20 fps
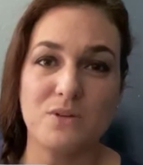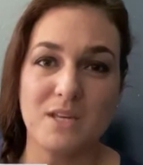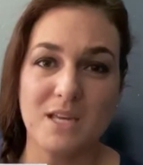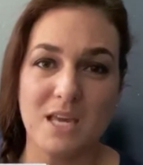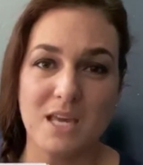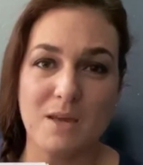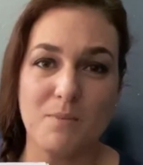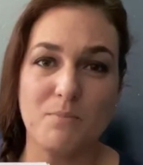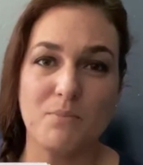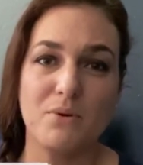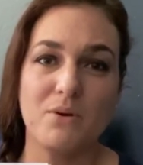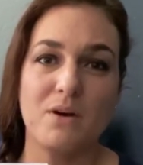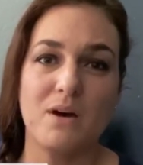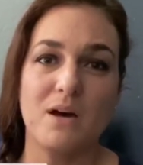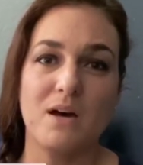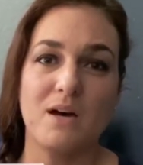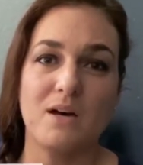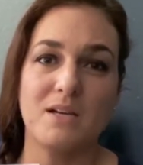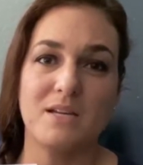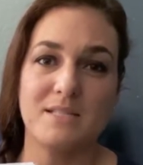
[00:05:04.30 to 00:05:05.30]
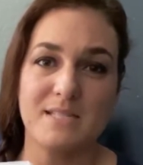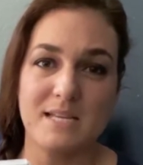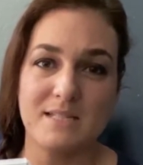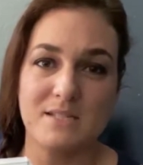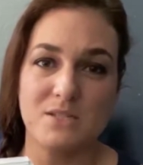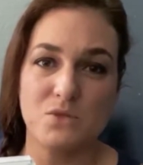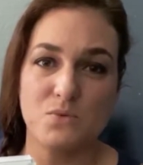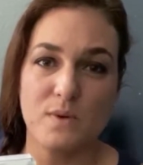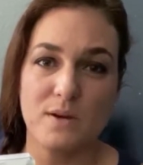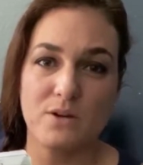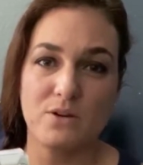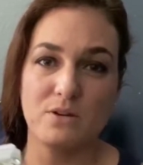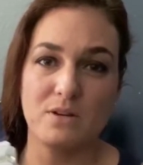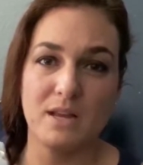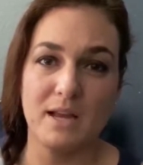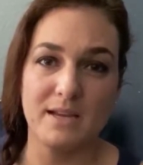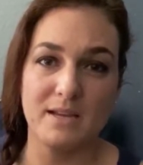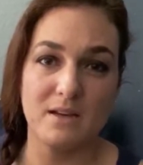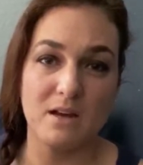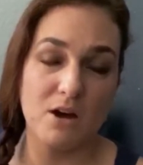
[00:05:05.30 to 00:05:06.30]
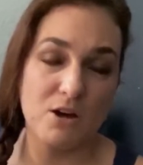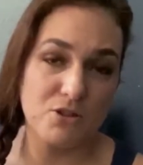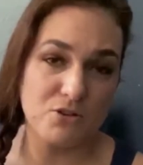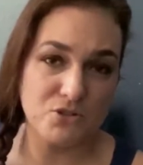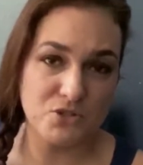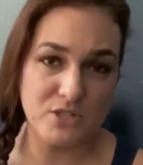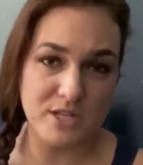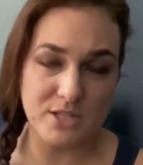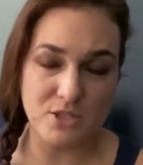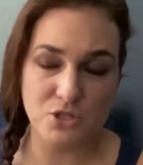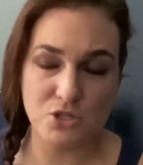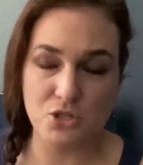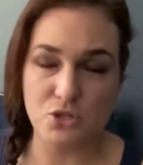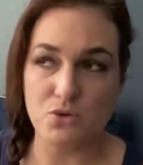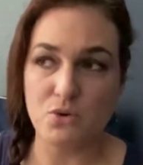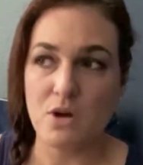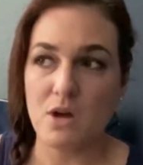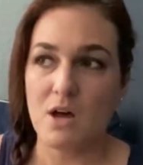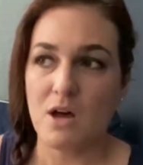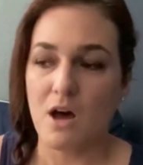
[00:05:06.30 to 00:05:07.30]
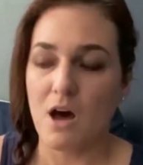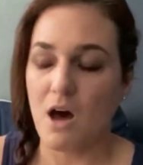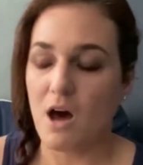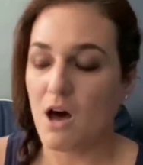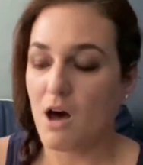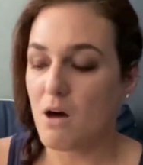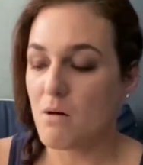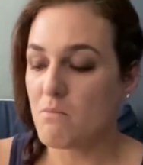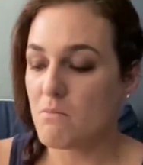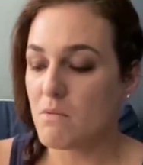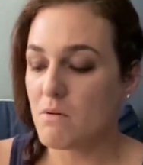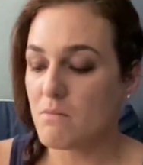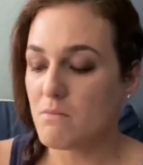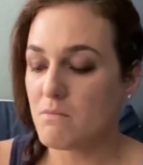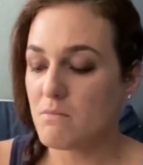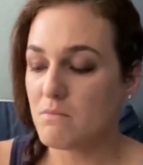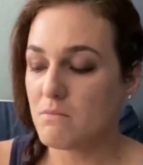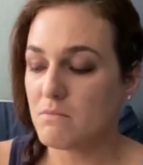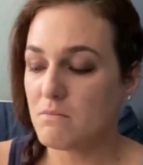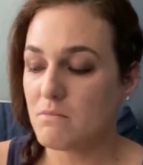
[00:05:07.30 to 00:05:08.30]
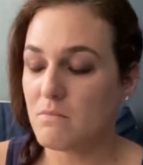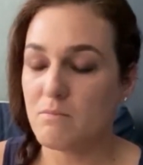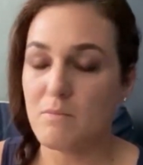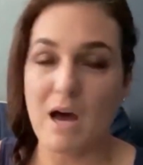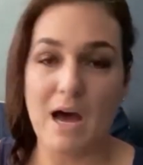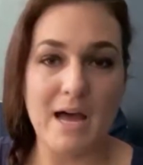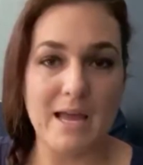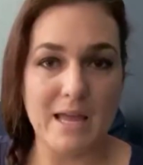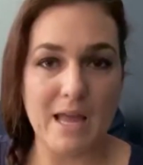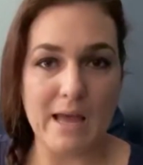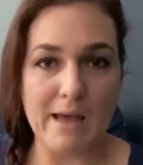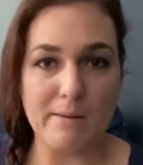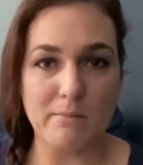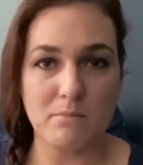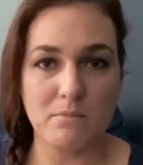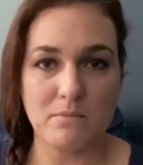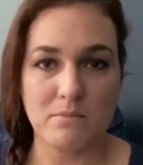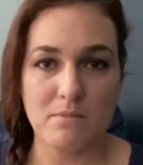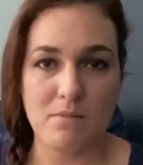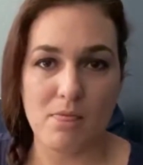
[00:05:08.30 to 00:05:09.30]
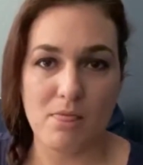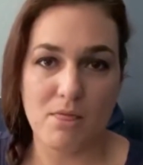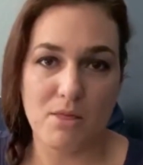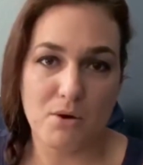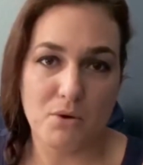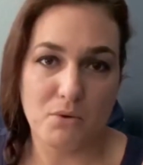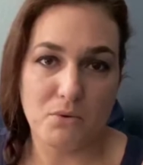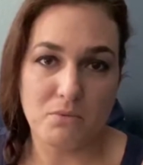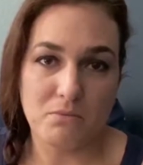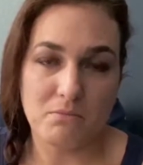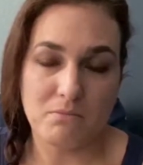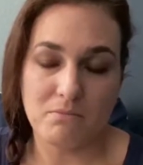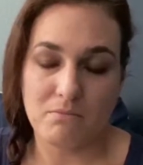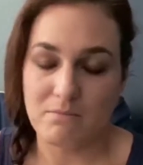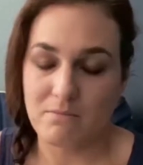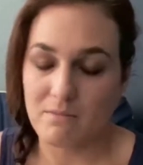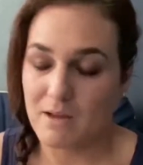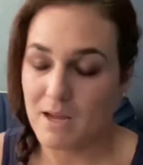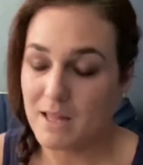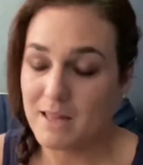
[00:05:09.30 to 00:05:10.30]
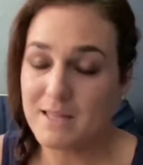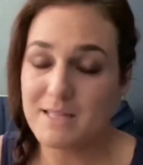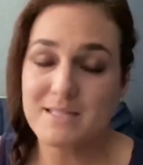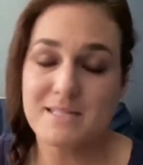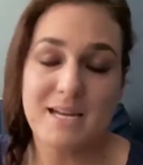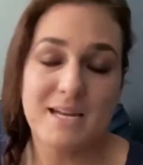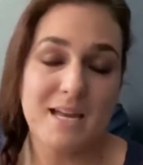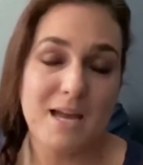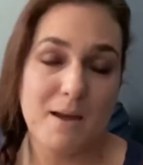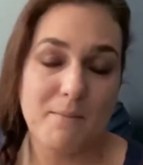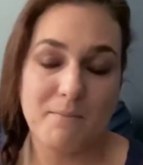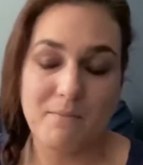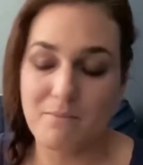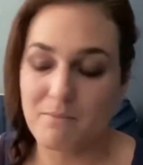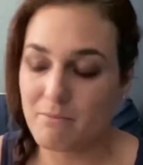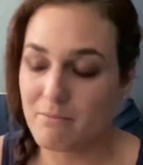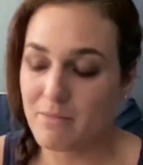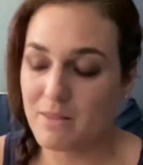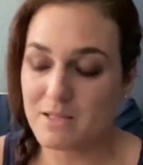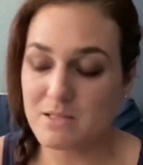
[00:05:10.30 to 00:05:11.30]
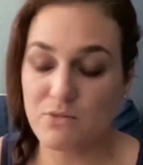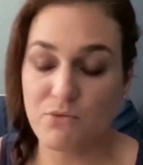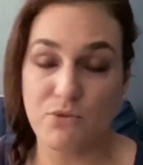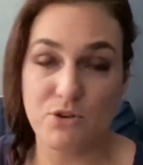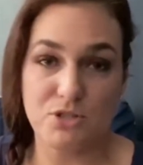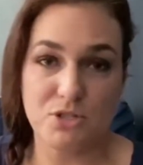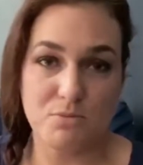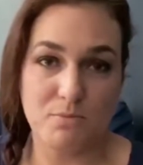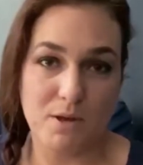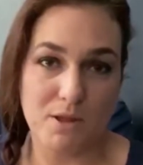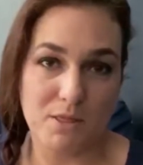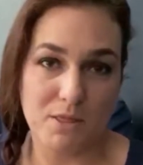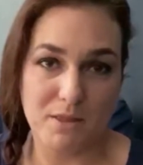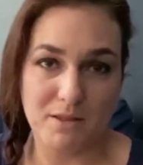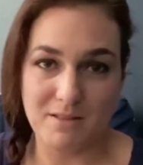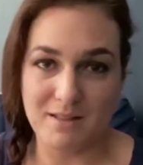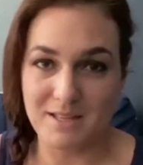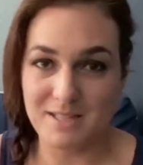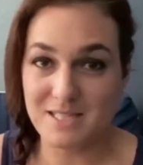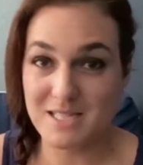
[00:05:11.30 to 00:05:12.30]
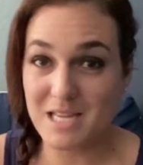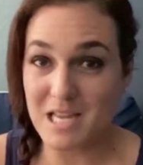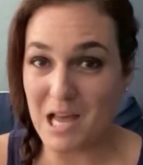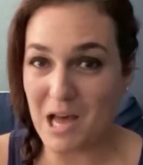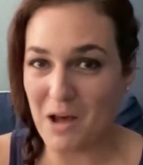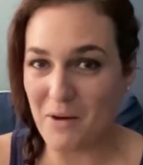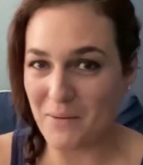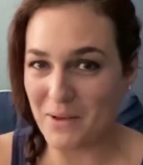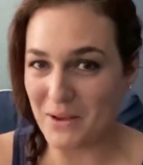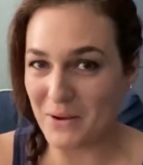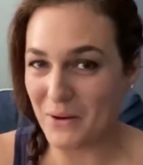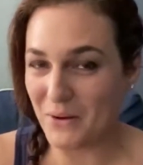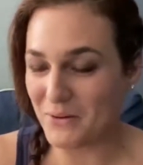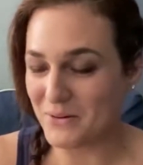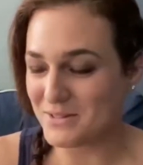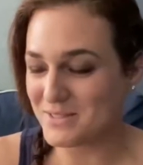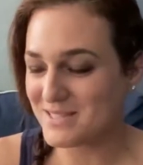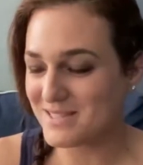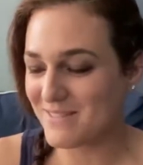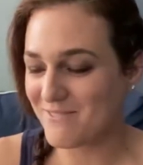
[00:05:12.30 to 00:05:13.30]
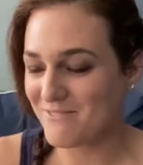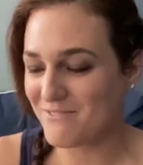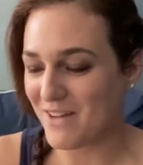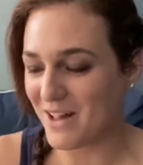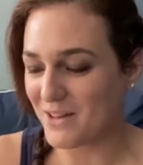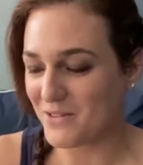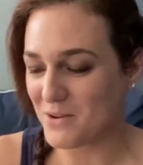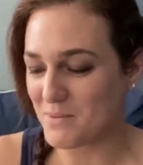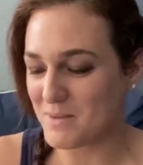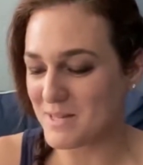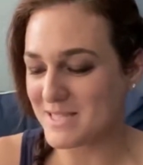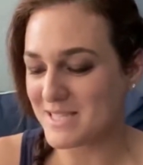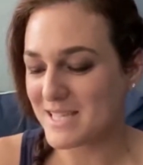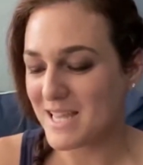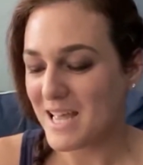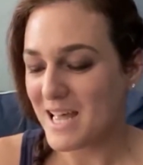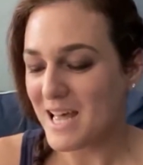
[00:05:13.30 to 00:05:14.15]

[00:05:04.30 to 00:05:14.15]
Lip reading: keep an attendance record like other states do. I am, though. At least I am this first month. Let's see how it goes following months.